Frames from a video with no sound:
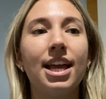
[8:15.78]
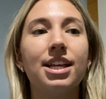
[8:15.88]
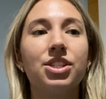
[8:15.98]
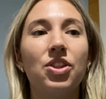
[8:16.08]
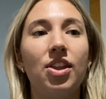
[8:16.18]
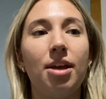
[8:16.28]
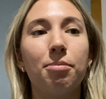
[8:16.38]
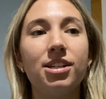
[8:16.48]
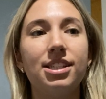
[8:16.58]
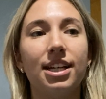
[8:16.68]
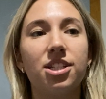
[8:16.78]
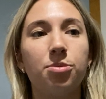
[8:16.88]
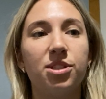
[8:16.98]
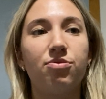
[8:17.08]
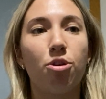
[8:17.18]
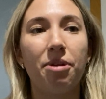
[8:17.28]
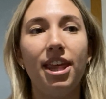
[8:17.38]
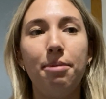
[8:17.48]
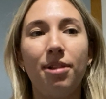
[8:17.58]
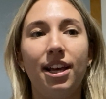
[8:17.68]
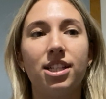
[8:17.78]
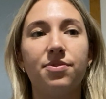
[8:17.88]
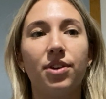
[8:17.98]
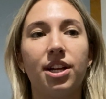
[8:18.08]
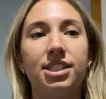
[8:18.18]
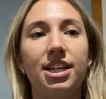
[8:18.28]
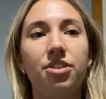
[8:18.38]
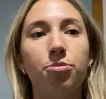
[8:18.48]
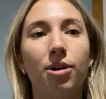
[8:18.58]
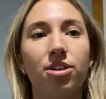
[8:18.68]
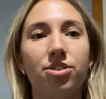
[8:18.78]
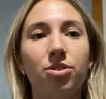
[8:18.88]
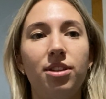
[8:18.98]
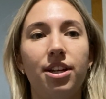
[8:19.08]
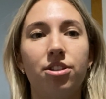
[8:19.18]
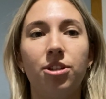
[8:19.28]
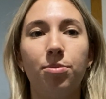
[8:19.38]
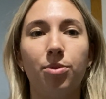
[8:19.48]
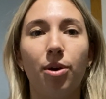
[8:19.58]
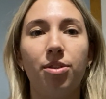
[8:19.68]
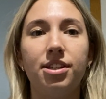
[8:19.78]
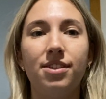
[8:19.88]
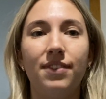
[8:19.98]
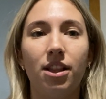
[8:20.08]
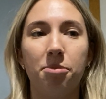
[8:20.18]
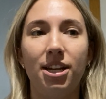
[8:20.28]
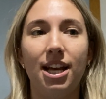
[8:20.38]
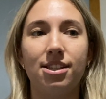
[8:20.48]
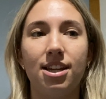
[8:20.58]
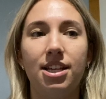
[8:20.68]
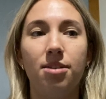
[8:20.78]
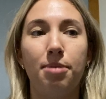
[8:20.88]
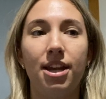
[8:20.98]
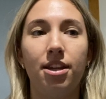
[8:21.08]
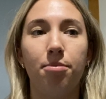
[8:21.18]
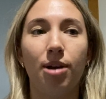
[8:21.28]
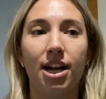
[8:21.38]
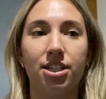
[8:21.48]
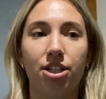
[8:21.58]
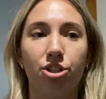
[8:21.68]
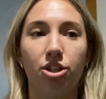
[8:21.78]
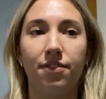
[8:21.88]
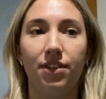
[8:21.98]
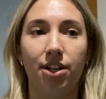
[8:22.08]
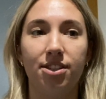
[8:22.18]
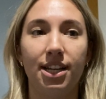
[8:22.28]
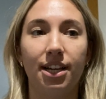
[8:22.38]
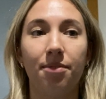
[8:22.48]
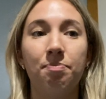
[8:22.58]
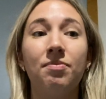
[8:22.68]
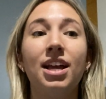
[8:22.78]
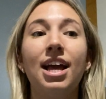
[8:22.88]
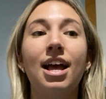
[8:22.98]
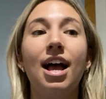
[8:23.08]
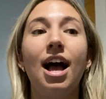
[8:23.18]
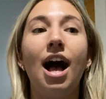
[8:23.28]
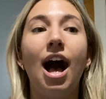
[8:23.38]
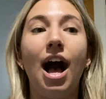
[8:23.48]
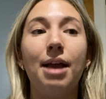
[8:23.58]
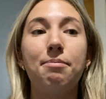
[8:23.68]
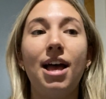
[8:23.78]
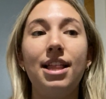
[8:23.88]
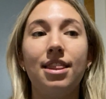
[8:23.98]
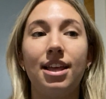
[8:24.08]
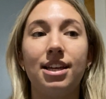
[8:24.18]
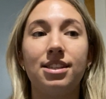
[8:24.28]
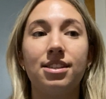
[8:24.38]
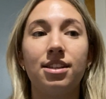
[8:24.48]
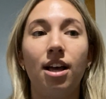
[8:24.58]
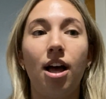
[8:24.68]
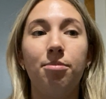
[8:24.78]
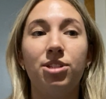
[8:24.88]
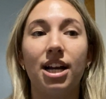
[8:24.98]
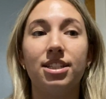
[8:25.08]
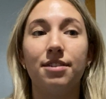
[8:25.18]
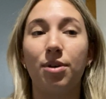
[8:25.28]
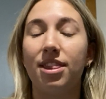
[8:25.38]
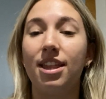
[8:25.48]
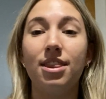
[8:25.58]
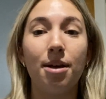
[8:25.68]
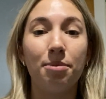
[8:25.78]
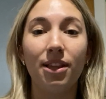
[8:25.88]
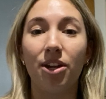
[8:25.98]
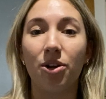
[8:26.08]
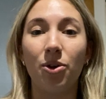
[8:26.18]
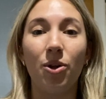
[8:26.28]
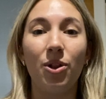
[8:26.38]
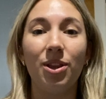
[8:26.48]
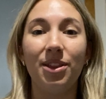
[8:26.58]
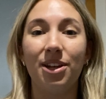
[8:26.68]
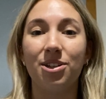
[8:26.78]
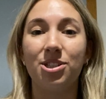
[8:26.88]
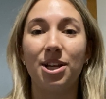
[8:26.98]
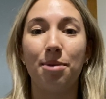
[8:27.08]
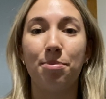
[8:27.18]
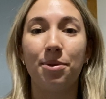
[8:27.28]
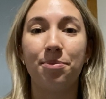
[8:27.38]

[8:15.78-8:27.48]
So the number 6 was formulate plans for continued personal leadership growth and development as an independent practitioner of nursing. I met this objective within the political leadership